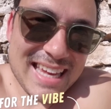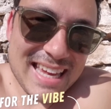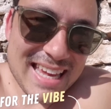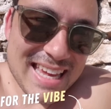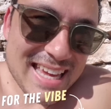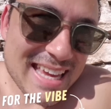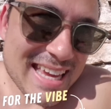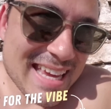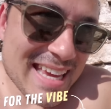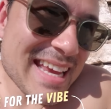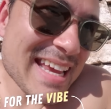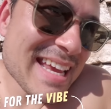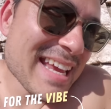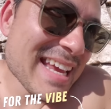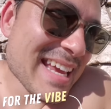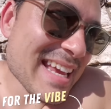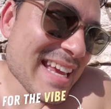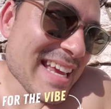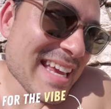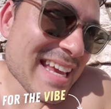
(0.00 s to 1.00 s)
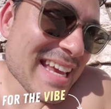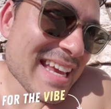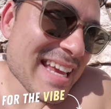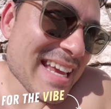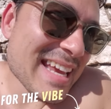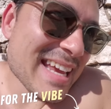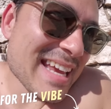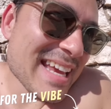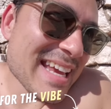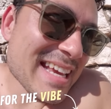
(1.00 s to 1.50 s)
a
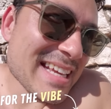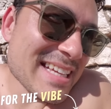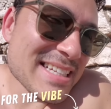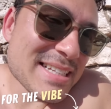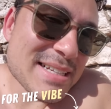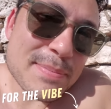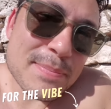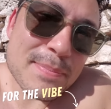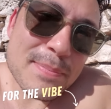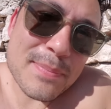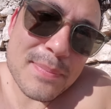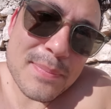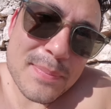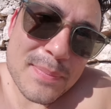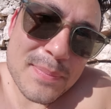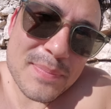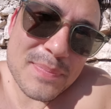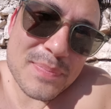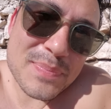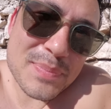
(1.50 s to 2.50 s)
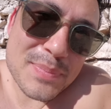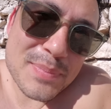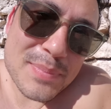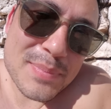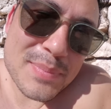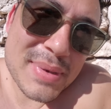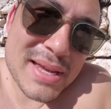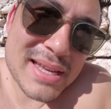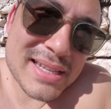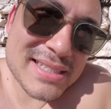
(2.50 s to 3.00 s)
eh, Chivap chichi
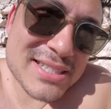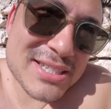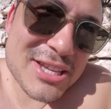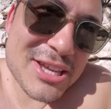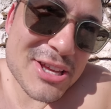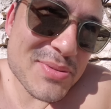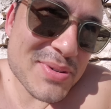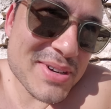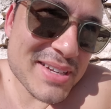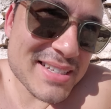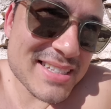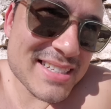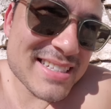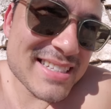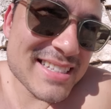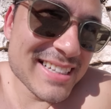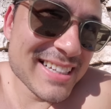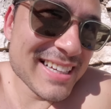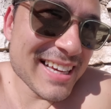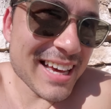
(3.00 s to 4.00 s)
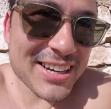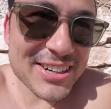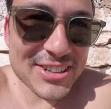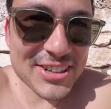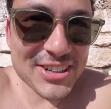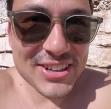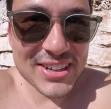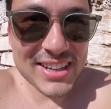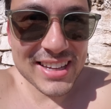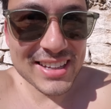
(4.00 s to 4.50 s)
meat skewers. I don't
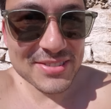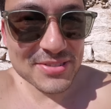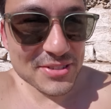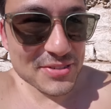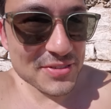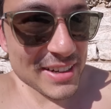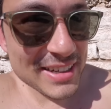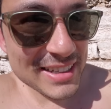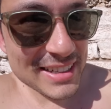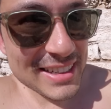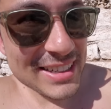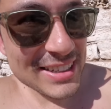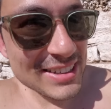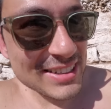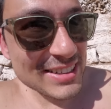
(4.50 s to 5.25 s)
know yet. We'll find out.